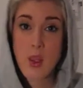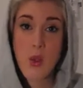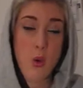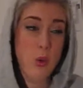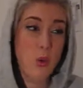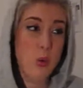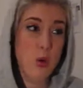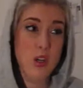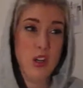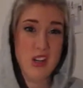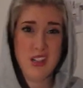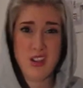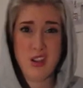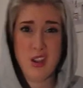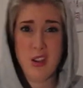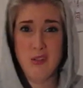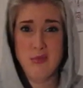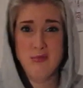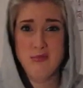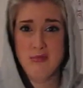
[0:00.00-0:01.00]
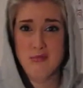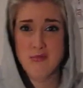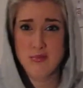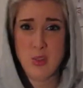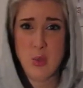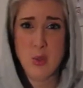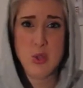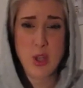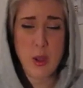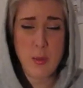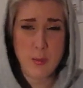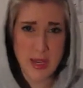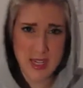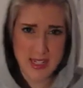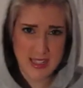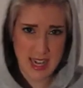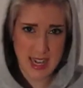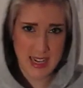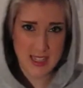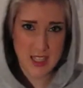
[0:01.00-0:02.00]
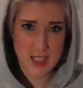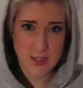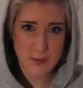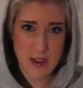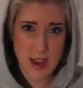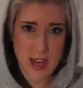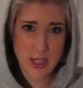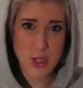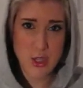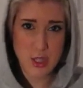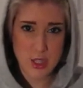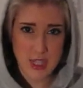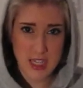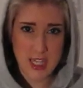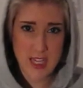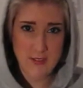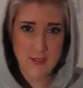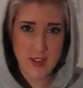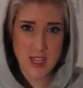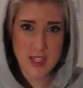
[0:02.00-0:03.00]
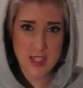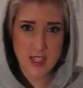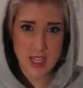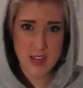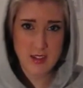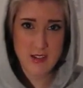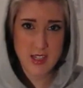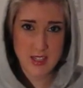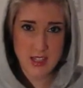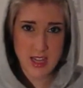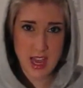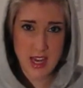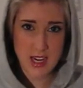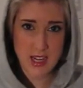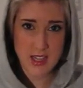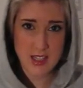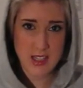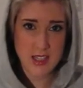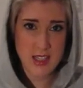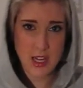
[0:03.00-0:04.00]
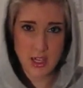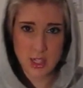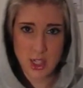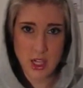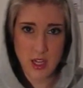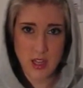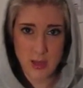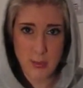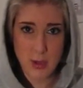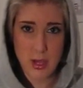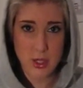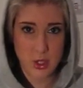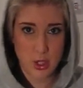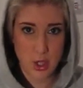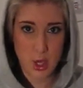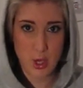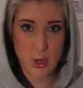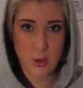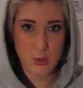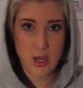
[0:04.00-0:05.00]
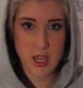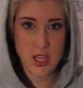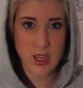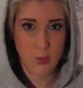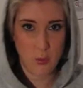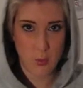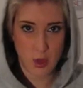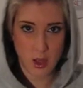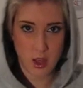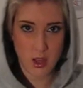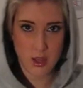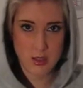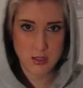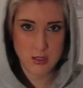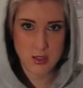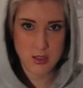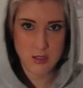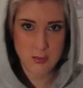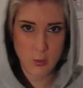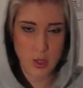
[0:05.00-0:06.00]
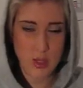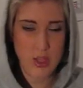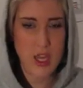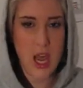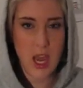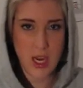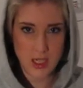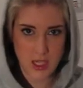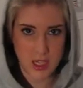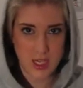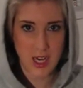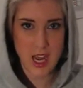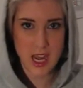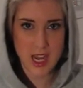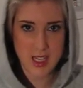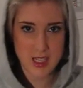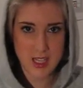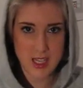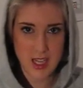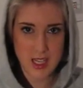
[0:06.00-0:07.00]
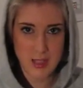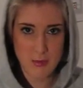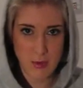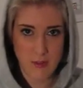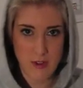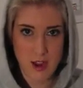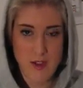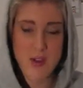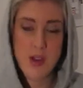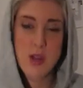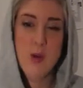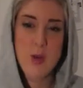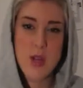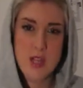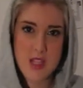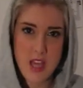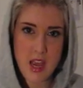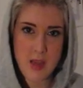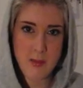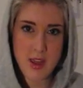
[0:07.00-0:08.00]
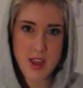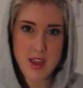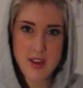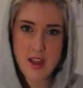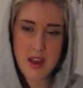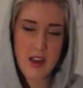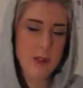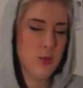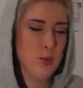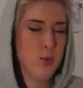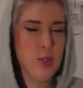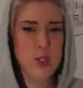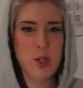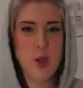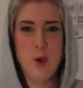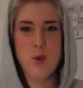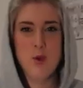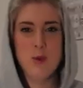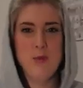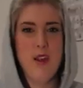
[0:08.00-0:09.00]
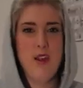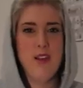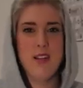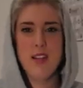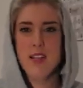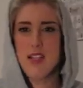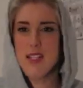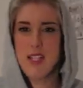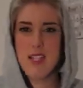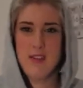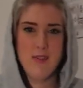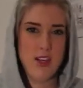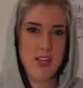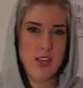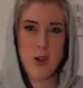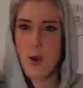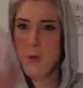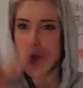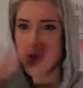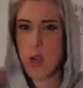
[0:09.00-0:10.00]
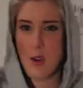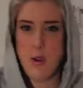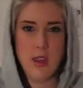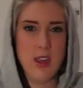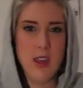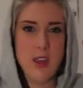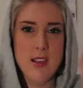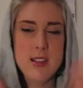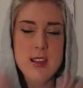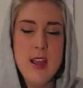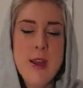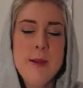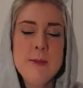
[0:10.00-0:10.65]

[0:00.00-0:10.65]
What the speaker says: Or I'd like to go. Also, I'm a big Dallas fan. You know, the TV series Dallas. It's actually like the best show in the world with Cagney and Lacey. That's my favourite, and Quincy M.E. out of all these old American TV cop showy things.